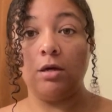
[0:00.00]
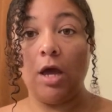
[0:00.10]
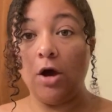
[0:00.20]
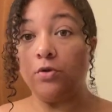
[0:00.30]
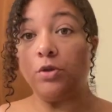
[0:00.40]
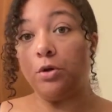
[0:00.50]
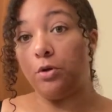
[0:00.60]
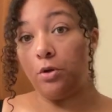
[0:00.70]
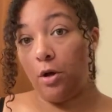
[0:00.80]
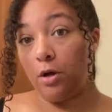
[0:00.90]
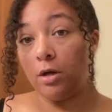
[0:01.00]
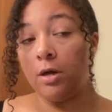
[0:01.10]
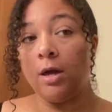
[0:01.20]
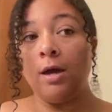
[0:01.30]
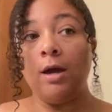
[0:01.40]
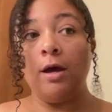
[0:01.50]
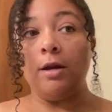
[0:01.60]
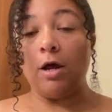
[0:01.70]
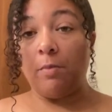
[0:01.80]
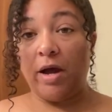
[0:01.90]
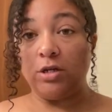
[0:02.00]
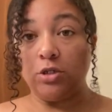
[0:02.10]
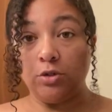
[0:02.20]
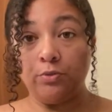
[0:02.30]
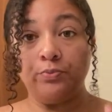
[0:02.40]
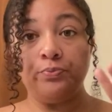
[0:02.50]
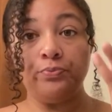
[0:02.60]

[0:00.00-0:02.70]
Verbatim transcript: healthier look. Now, mind you,